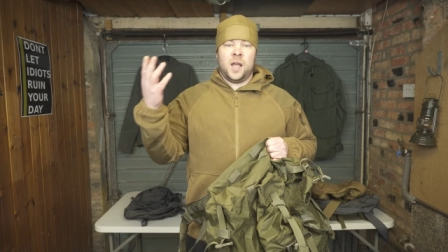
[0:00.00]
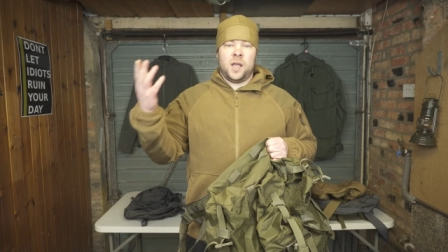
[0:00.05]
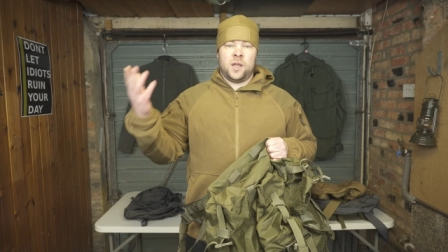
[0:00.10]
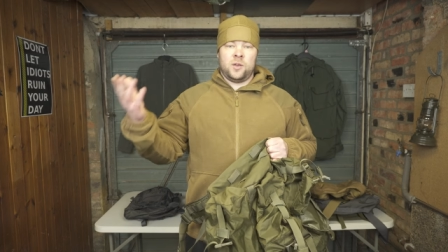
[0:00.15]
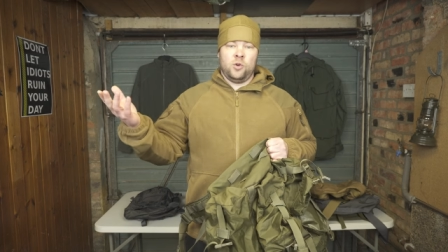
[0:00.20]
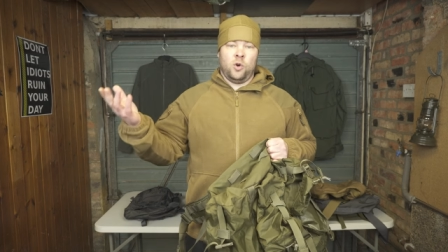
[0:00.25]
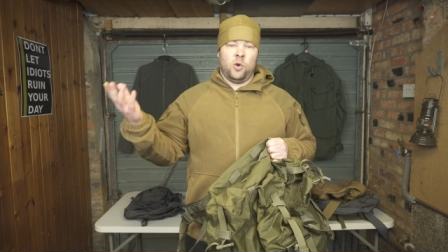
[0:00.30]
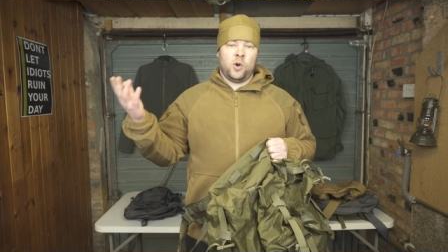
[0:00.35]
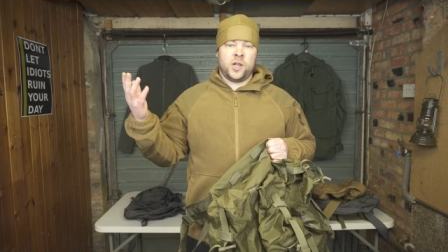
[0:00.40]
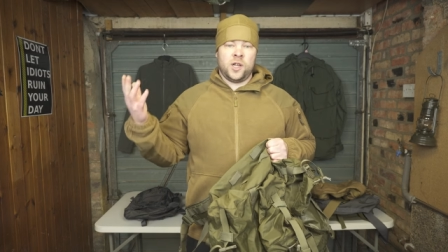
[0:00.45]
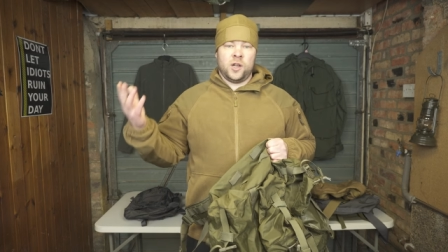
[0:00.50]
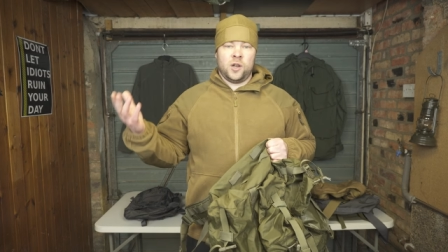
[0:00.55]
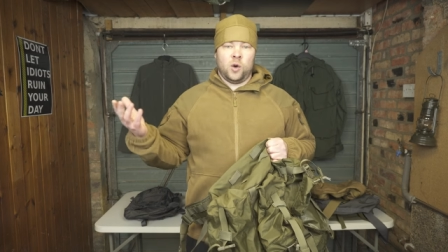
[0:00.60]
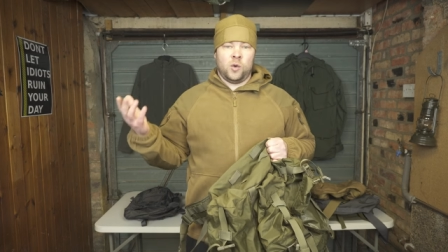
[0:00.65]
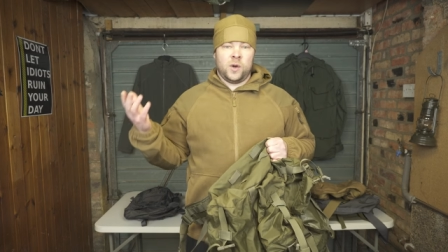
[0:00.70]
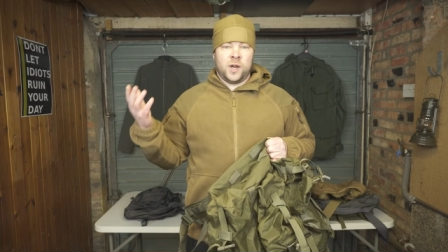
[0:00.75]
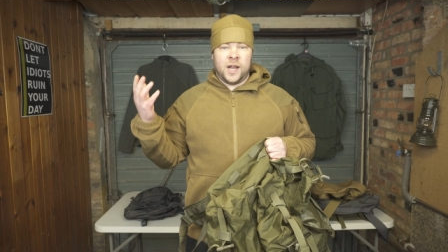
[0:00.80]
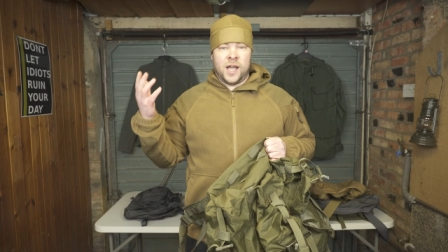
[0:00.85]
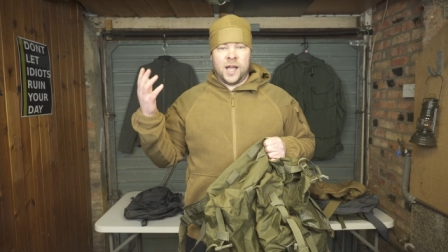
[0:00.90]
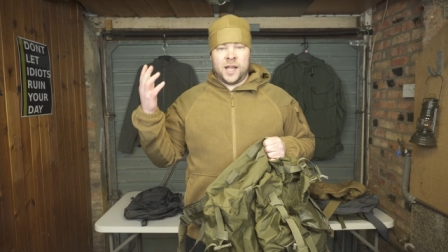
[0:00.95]
you already
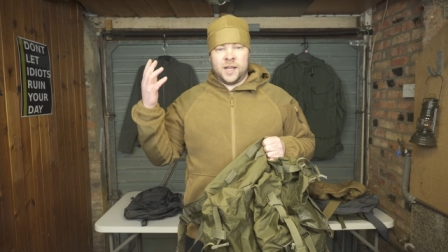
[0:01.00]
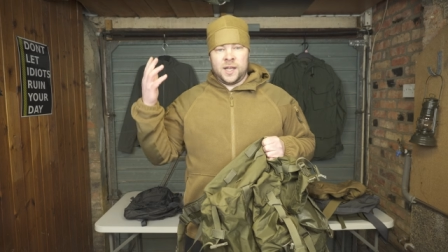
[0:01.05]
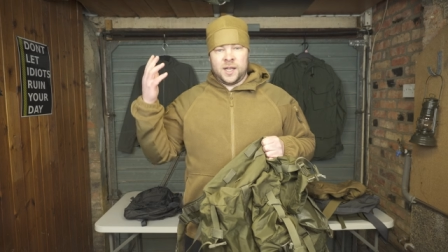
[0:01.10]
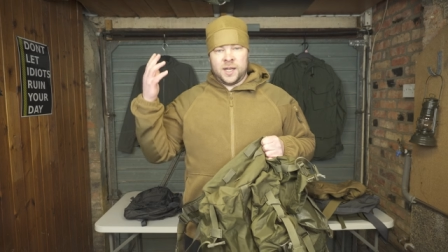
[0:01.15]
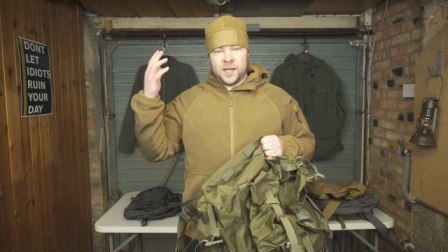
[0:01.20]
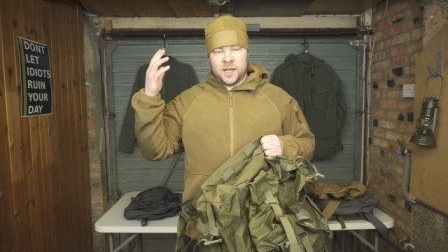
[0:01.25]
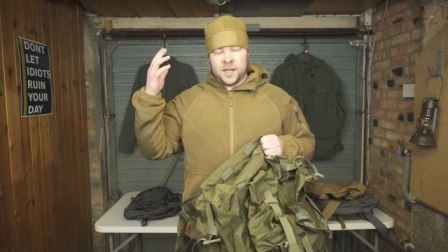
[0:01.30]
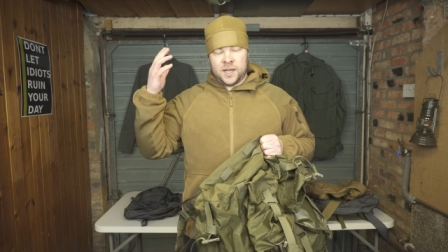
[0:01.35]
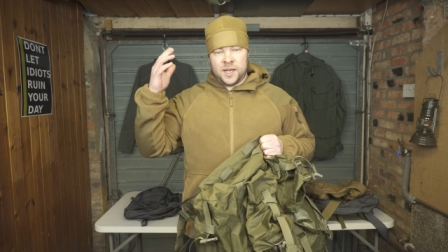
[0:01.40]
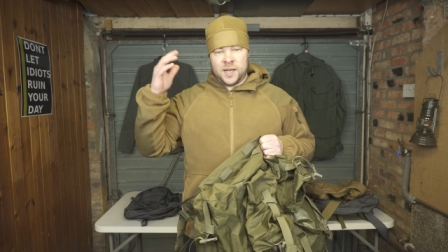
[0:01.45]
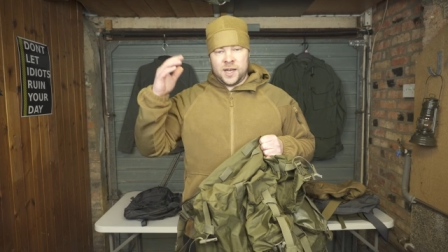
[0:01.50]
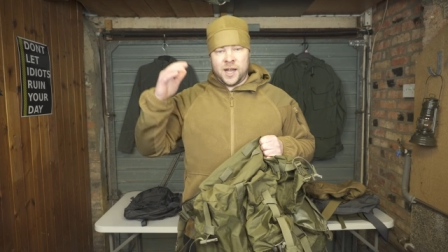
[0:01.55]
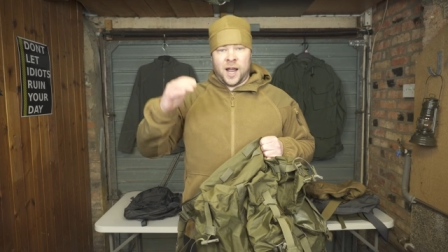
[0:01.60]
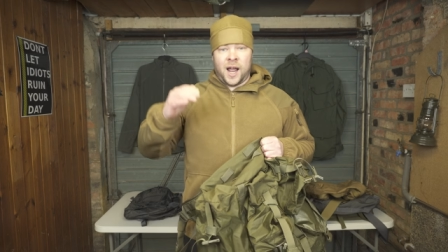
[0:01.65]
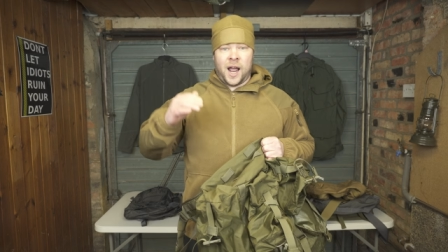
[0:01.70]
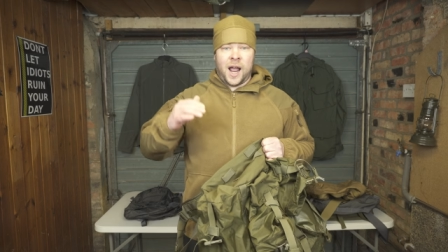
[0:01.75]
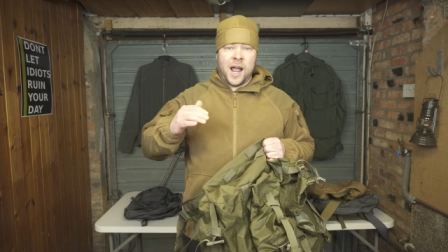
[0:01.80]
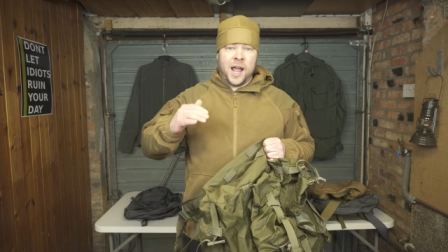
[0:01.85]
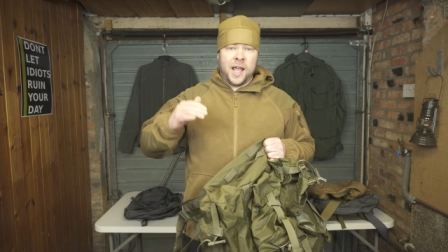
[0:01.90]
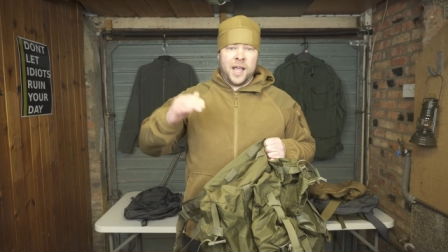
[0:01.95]
know that the
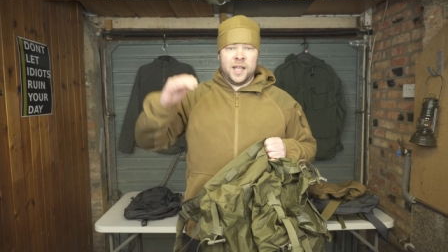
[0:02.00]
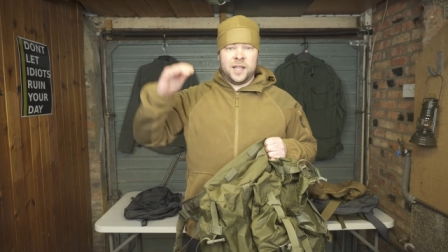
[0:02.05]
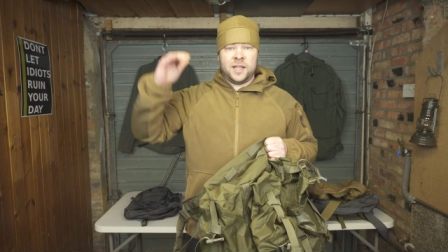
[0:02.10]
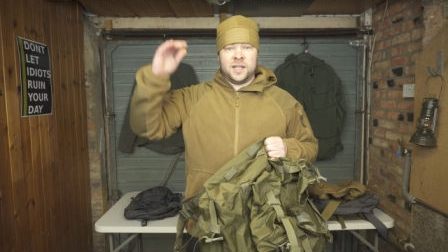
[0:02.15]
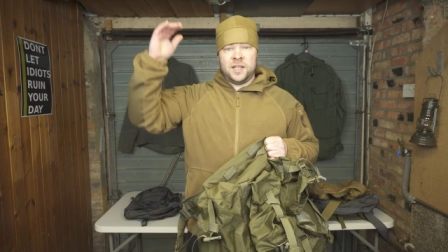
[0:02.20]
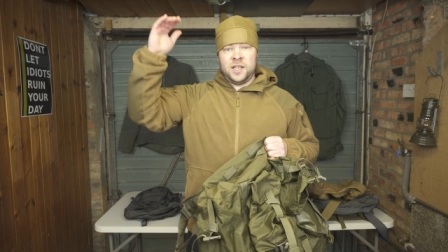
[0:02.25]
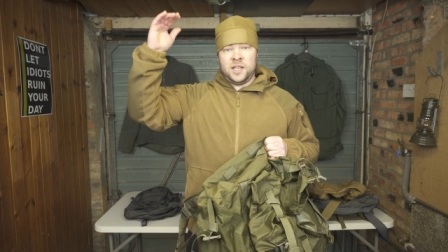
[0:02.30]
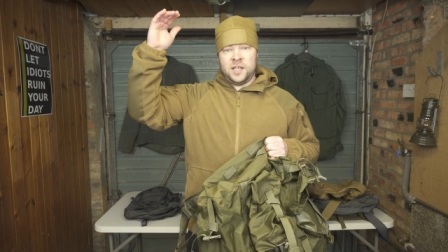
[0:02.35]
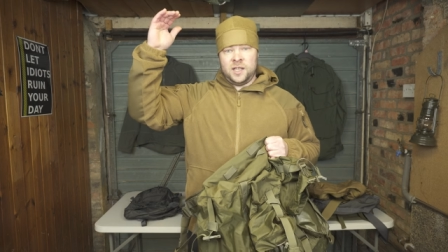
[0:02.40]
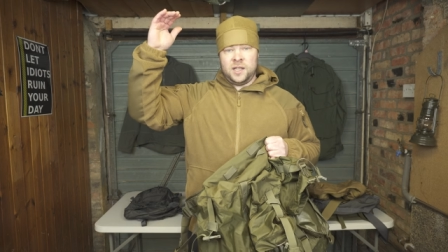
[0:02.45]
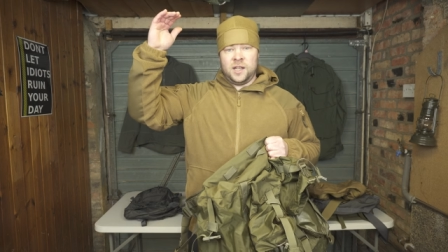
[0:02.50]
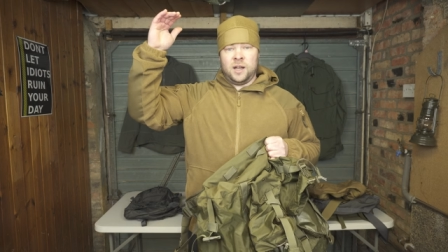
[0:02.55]
higher D